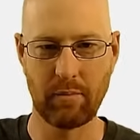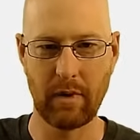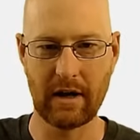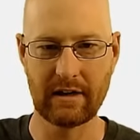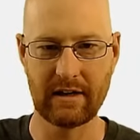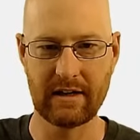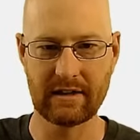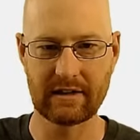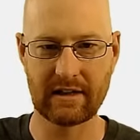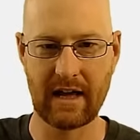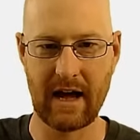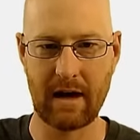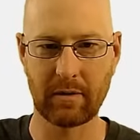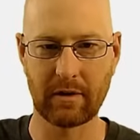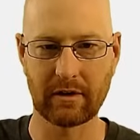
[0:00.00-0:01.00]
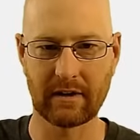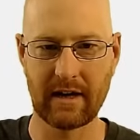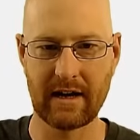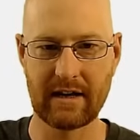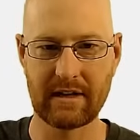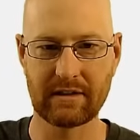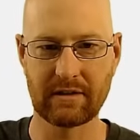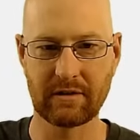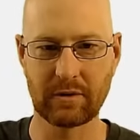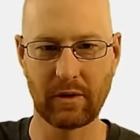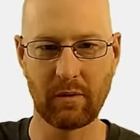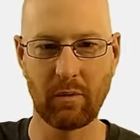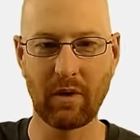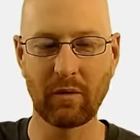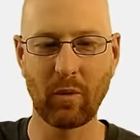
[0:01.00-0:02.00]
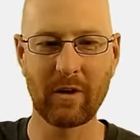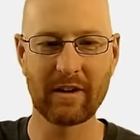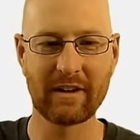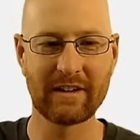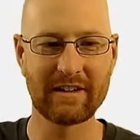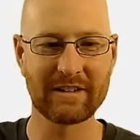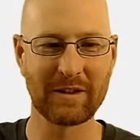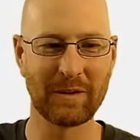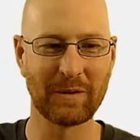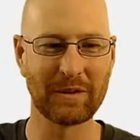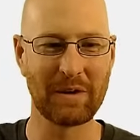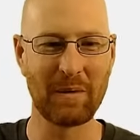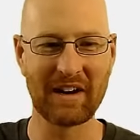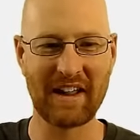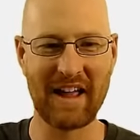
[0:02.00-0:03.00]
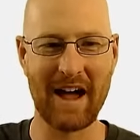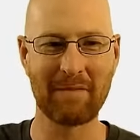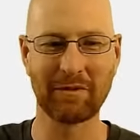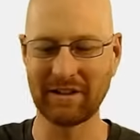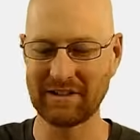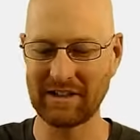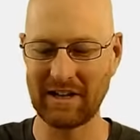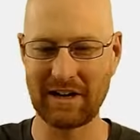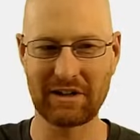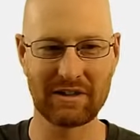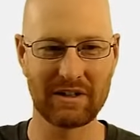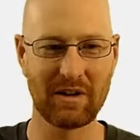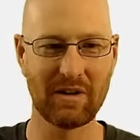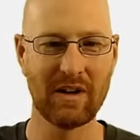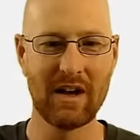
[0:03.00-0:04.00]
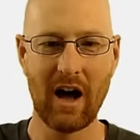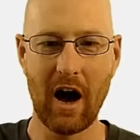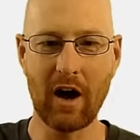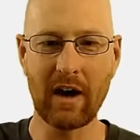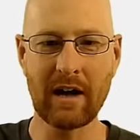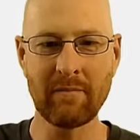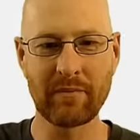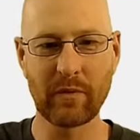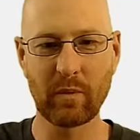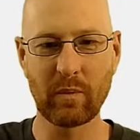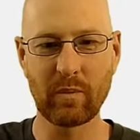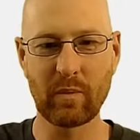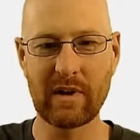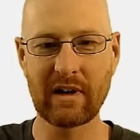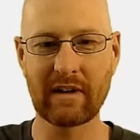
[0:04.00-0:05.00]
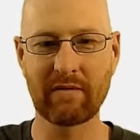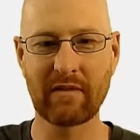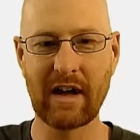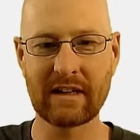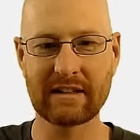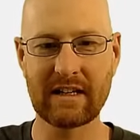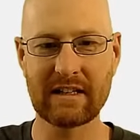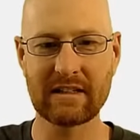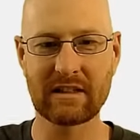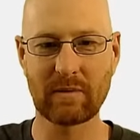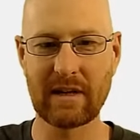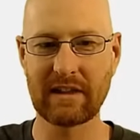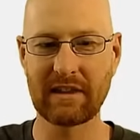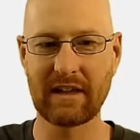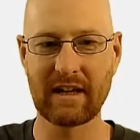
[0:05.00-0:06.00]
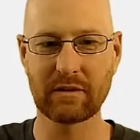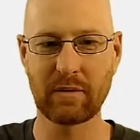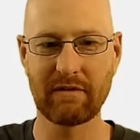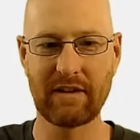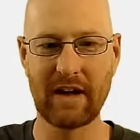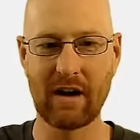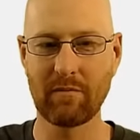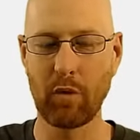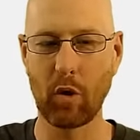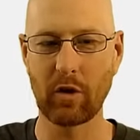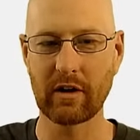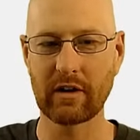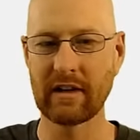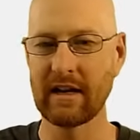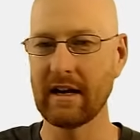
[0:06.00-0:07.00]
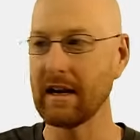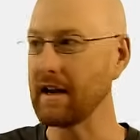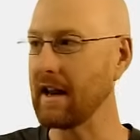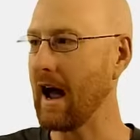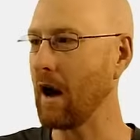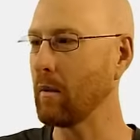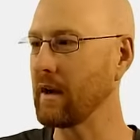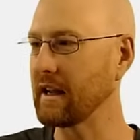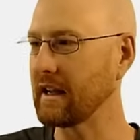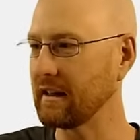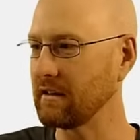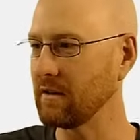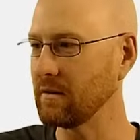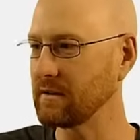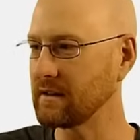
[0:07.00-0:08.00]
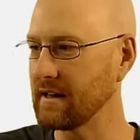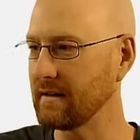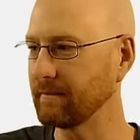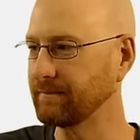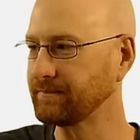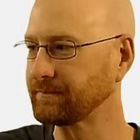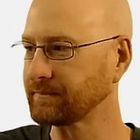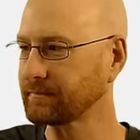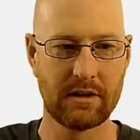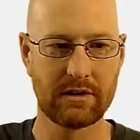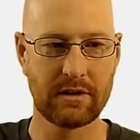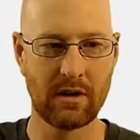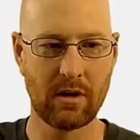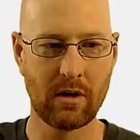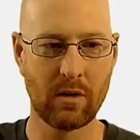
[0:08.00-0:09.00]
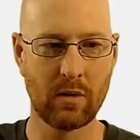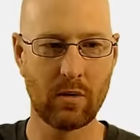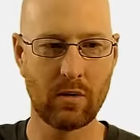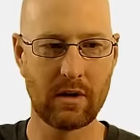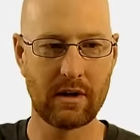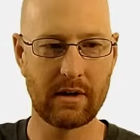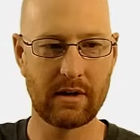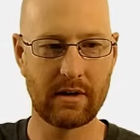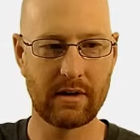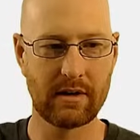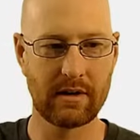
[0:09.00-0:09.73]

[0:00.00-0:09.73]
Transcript: button is capitalized. There's only one word in it, so only one capitalization. So, okay, we've got these three things we've now imported. Now we can use them. So